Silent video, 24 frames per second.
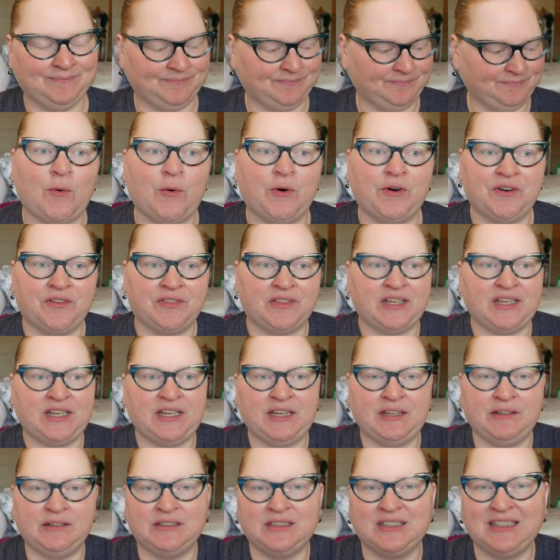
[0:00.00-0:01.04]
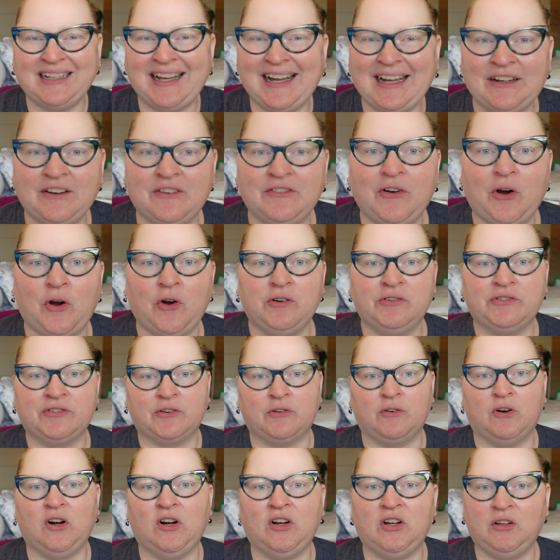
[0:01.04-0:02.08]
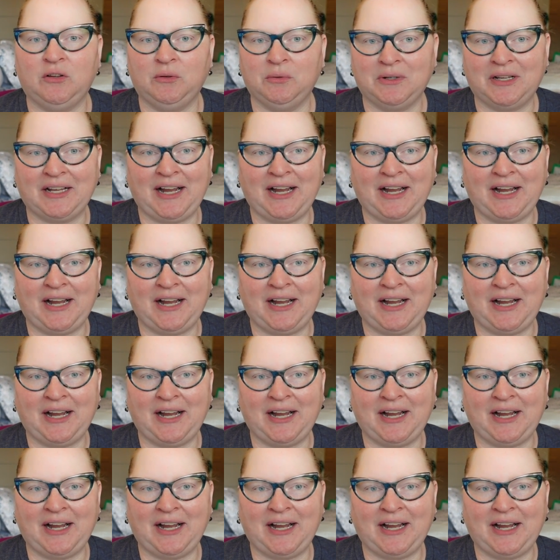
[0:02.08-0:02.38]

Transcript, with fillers: or the kind of overall